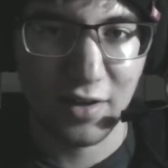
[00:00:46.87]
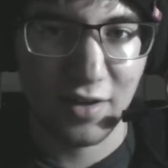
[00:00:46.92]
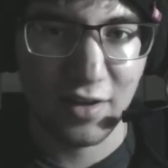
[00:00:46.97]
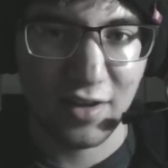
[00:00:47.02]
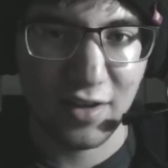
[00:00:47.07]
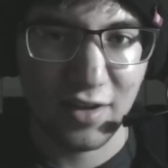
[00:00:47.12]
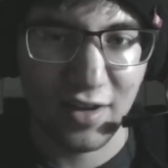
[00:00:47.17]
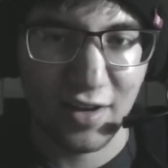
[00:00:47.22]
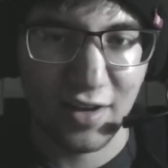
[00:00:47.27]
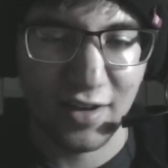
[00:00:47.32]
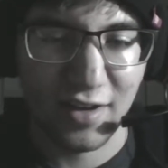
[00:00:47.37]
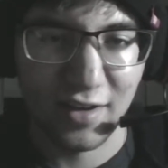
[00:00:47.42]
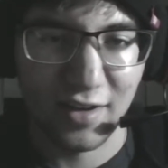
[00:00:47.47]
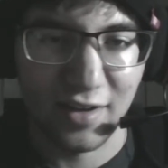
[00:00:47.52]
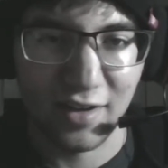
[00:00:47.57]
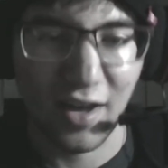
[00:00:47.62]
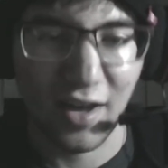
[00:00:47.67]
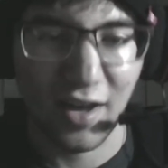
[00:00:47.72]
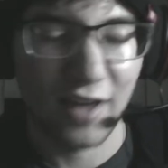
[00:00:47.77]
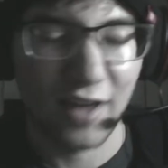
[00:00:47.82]
uh,
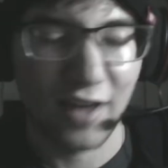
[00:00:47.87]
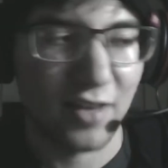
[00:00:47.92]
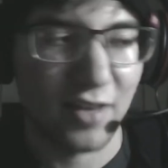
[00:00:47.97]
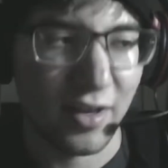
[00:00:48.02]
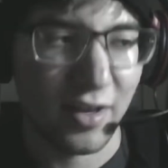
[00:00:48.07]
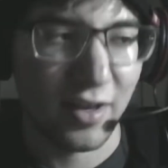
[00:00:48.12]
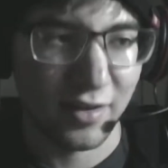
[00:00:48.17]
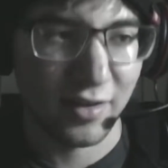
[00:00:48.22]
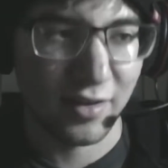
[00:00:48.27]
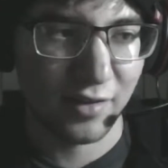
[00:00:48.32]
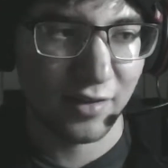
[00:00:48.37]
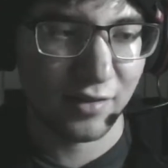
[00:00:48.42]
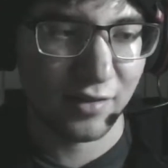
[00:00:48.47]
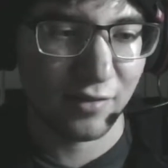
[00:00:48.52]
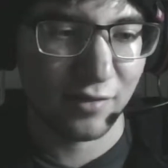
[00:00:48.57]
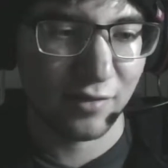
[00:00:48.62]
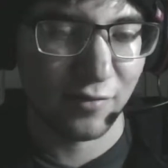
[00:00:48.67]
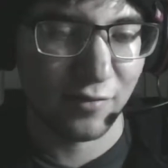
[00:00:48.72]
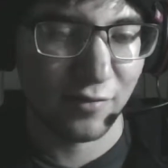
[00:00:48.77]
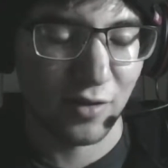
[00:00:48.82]
guidelines
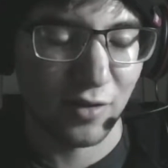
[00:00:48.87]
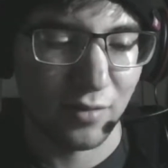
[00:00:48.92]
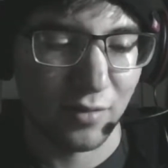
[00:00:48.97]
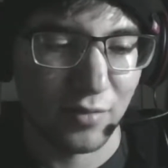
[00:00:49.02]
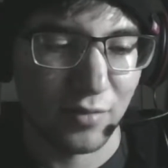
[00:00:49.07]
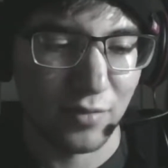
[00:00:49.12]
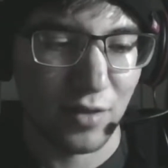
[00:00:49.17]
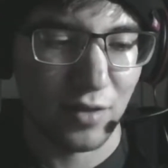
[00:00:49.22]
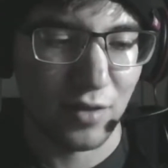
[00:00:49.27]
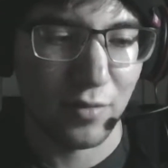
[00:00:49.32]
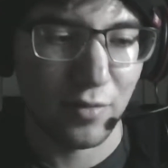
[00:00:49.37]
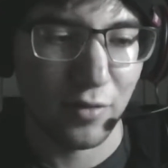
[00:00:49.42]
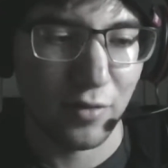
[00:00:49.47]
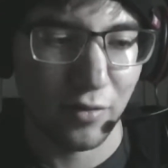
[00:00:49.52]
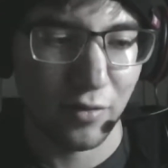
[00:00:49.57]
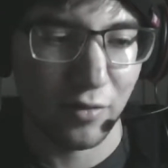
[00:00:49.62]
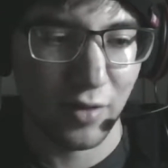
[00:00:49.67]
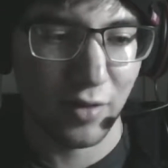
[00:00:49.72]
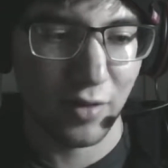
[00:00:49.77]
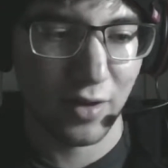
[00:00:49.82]
from W
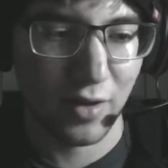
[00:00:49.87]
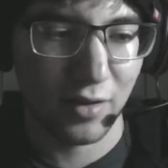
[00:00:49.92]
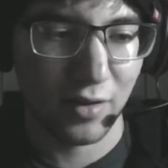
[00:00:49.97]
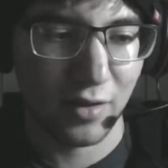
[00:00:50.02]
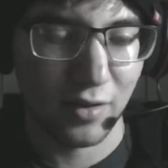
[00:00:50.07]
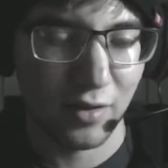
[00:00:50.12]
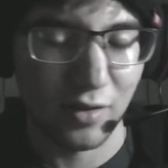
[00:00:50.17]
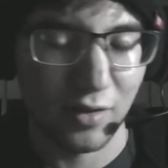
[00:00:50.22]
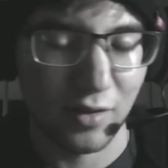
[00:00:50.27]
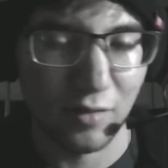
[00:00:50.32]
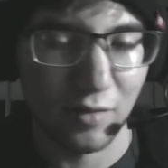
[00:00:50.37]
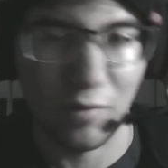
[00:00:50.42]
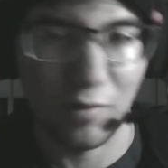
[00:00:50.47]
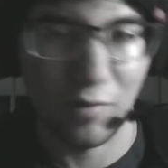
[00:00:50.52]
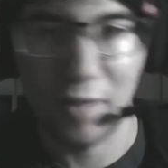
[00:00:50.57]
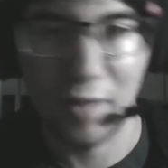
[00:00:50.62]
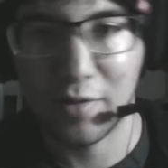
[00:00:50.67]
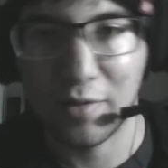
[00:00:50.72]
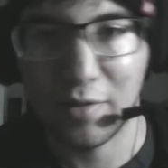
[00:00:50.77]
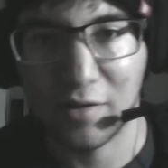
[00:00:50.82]
three, the
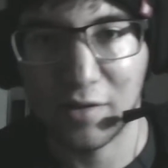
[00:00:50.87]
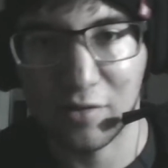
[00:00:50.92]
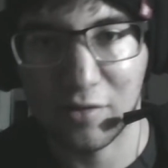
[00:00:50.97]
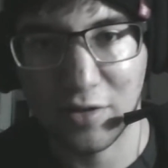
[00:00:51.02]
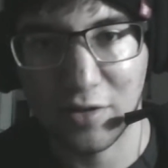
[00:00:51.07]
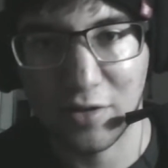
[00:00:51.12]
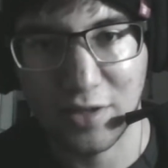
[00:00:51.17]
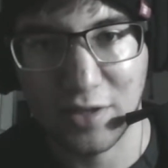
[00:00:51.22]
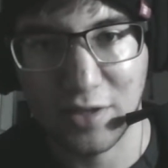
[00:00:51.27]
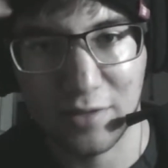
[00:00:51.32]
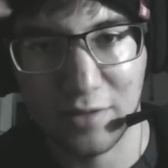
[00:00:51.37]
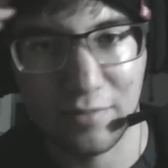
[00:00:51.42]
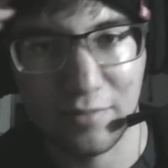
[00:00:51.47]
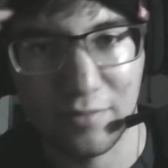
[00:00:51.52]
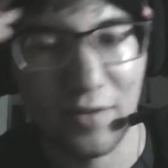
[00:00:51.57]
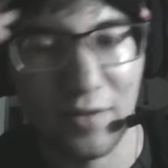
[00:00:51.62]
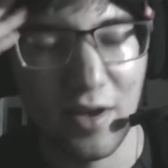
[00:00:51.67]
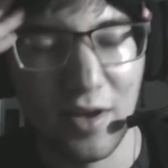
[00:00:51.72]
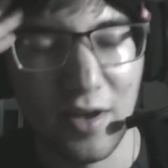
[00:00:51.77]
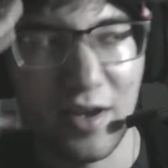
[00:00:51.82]
web consortium,
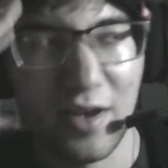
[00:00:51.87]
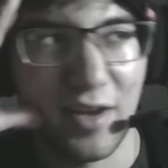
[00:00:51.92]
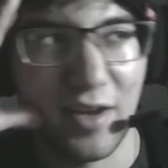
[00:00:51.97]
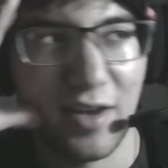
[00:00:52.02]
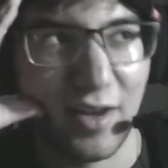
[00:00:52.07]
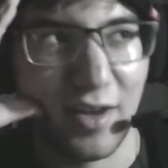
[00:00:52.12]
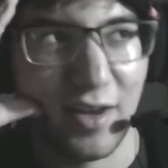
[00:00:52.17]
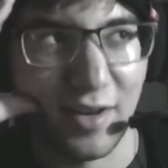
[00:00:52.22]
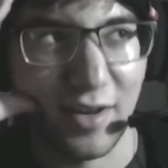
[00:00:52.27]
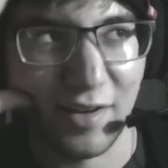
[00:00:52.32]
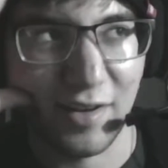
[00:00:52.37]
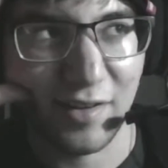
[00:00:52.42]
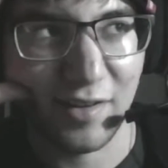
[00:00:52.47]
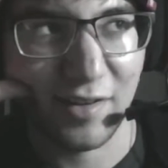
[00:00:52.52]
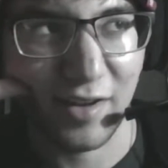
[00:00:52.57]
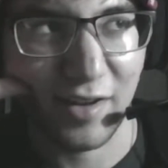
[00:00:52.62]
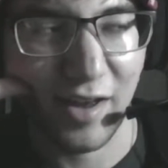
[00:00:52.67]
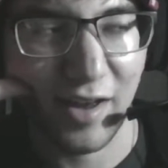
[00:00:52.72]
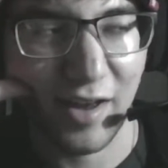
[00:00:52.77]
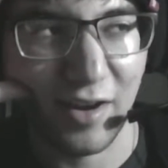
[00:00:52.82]
and it's
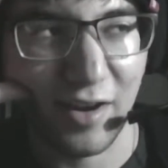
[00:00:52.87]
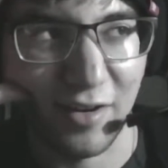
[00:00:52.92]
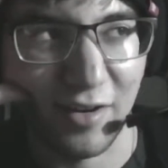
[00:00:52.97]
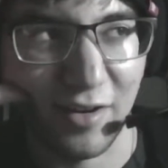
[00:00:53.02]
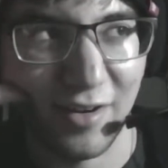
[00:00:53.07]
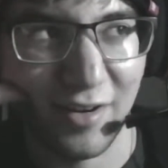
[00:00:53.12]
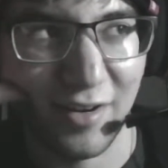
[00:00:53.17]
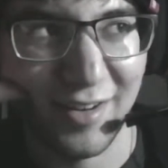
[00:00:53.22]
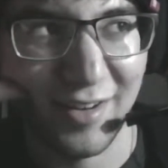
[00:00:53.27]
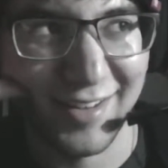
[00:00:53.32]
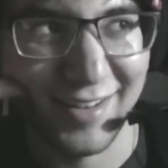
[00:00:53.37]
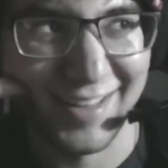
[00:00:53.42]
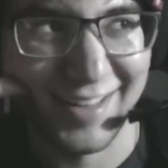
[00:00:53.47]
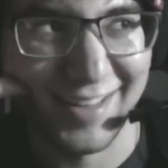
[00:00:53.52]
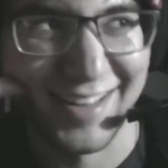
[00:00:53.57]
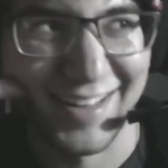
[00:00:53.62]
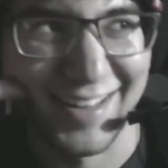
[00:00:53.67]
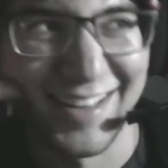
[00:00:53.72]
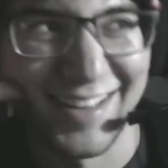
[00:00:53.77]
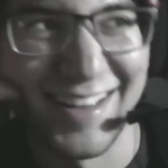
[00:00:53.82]
like kind of hard.
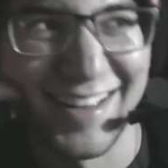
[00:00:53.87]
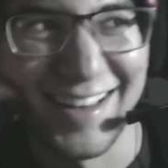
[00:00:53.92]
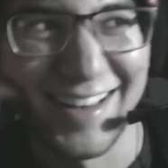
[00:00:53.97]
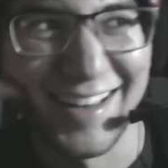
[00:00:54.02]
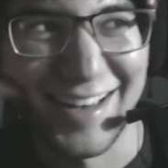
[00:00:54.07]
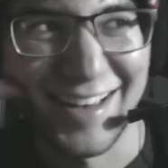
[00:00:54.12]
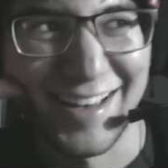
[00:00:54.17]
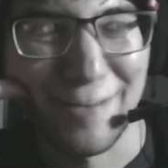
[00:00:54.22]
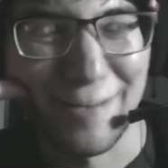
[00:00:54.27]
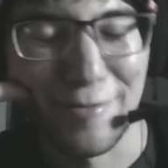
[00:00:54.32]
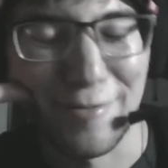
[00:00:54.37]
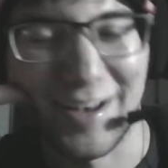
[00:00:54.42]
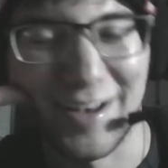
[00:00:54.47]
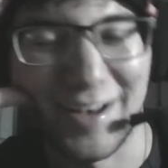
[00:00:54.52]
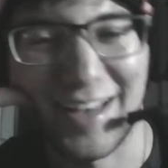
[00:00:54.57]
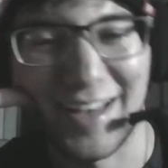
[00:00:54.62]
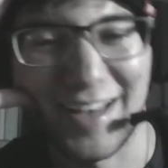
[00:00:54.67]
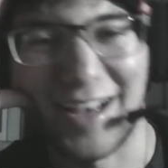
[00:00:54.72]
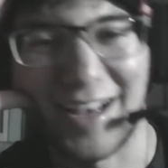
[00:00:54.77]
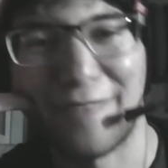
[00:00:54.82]

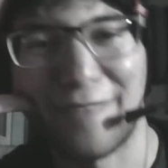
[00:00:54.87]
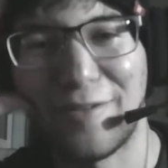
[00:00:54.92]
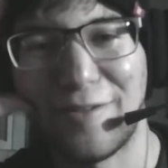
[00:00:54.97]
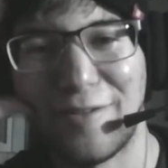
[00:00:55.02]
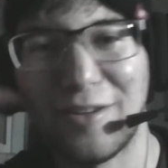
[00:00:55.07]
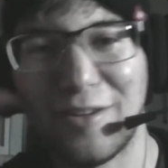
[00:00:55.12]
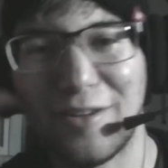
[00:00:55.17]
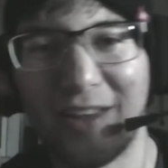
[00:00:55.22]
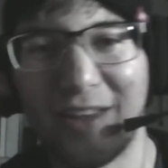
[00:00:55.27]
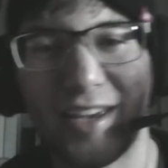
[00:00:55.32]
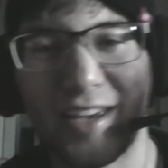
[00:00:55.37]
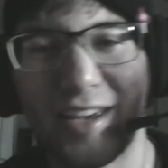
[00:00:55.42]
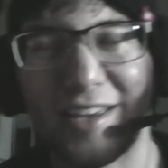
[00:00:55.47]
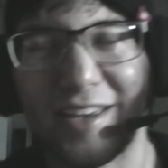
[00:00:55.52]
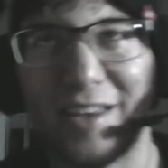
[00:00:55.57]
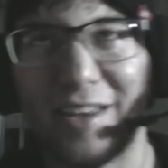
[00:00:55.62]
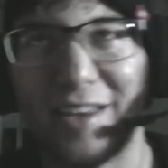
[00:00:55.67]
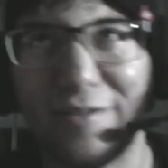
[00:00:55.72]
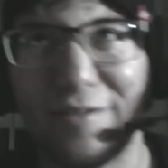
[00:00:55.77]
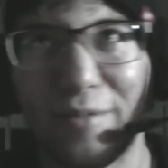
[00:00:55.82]
But I feel like
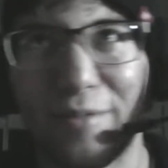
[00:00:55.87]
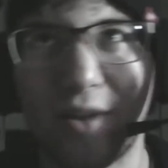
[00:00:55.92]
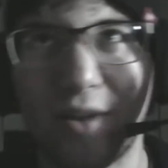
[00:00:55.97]
if I'm gonna